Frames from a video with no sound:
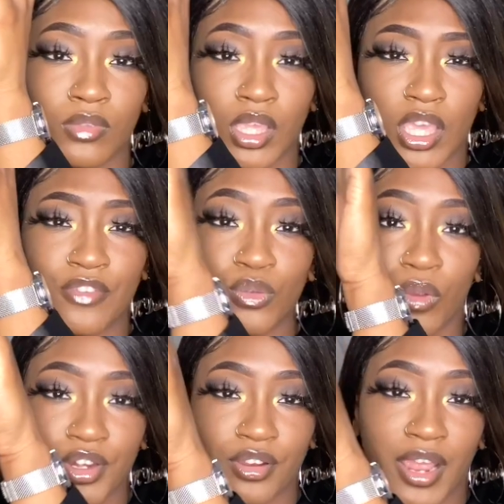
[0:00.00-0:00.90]
If you're
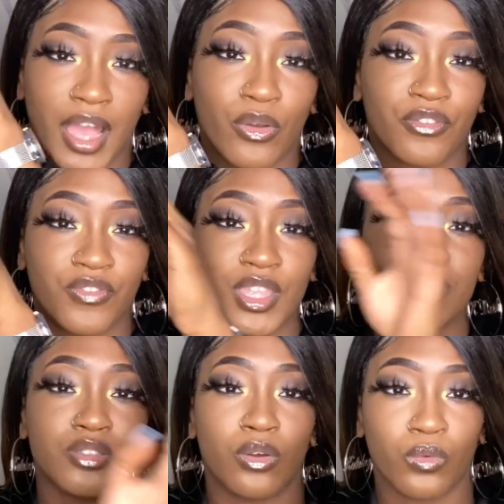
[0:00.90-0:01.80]
wondering how it
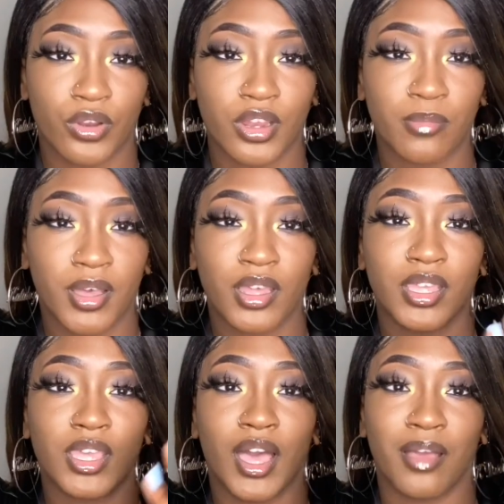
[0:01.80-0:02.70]
fits, don't worry about
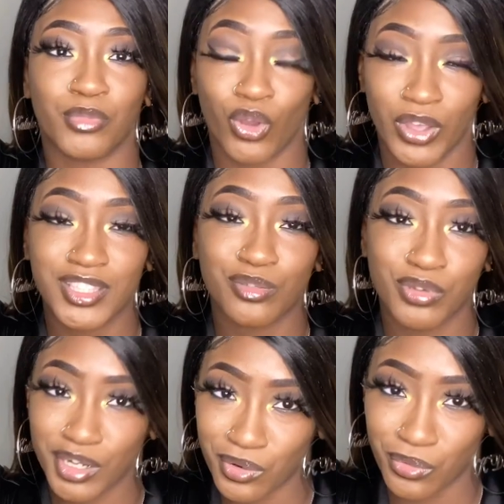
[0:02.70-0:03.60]
it. I'm going to
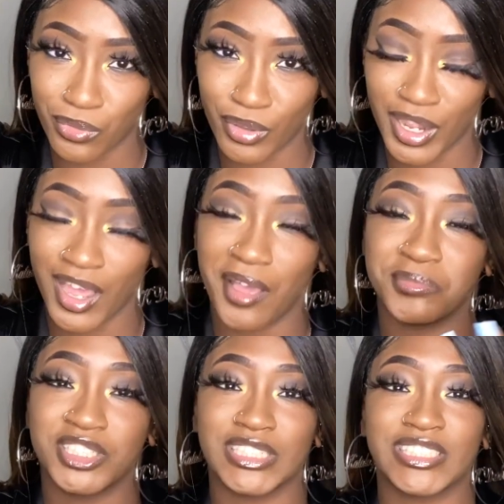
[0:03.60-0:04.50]
put it on.
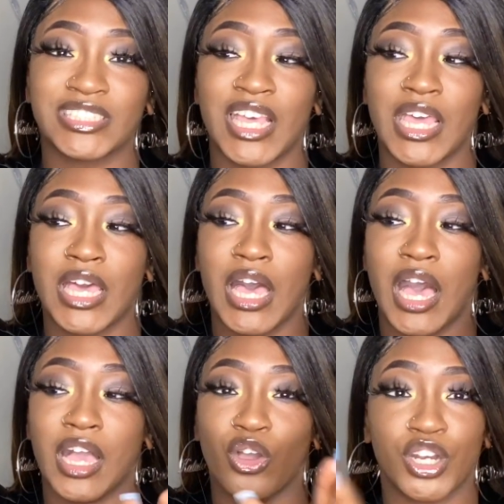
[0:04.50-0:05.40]
I'm just
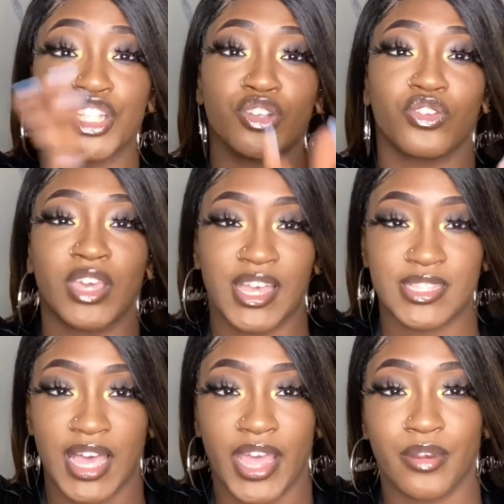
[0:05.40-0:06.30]
gonna show you guys
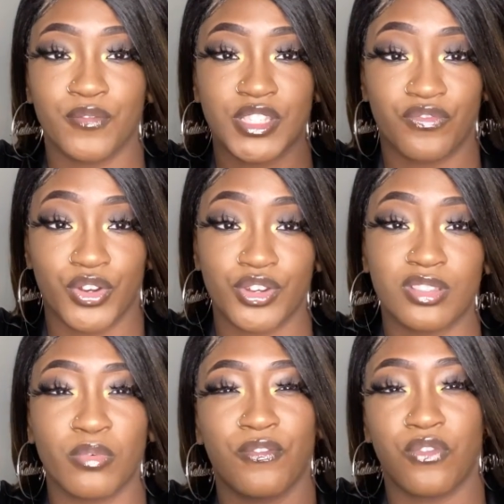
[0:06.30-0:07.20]
the items
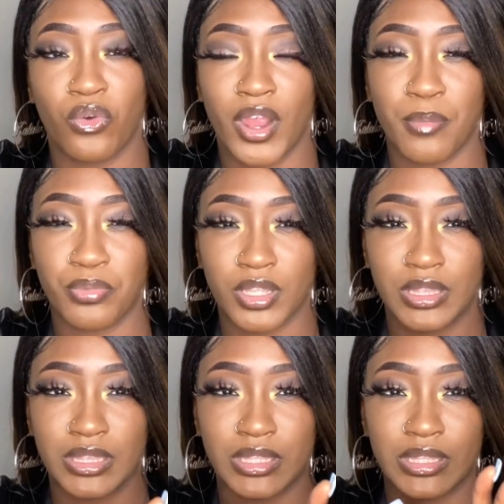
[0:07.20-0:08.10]
first before I put
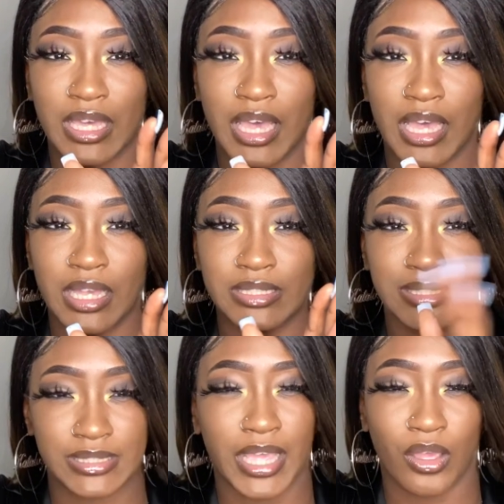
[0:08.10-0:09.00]
the
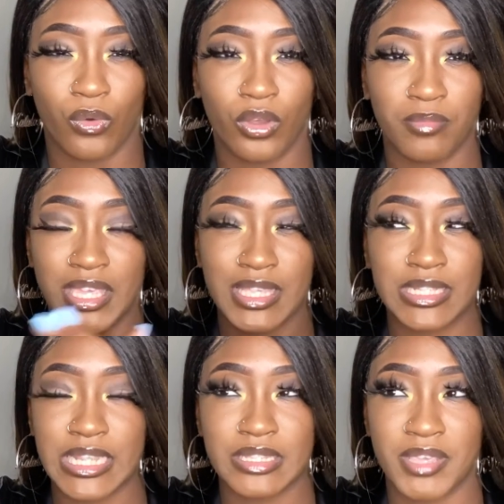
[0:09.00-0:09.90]
set on, because
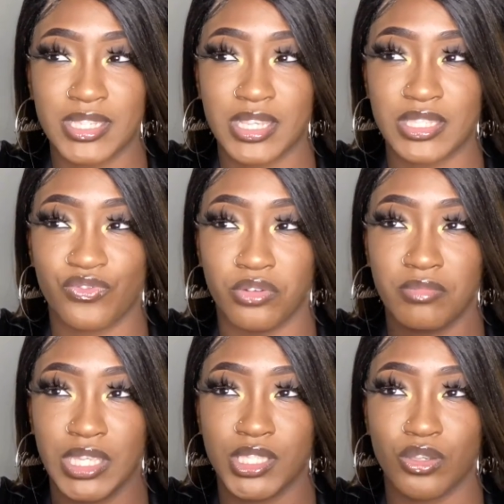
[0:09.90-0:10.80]
it doesn't make sense for
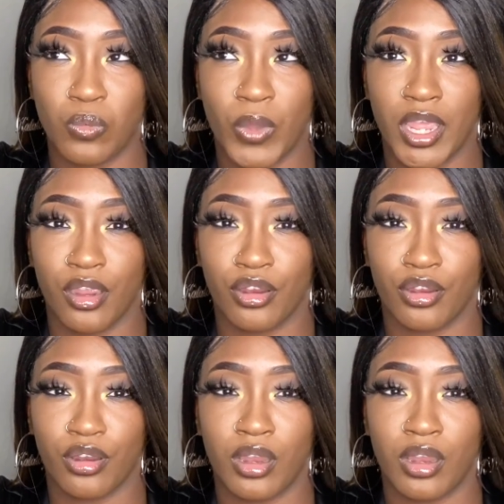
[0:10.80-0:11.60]
me to wear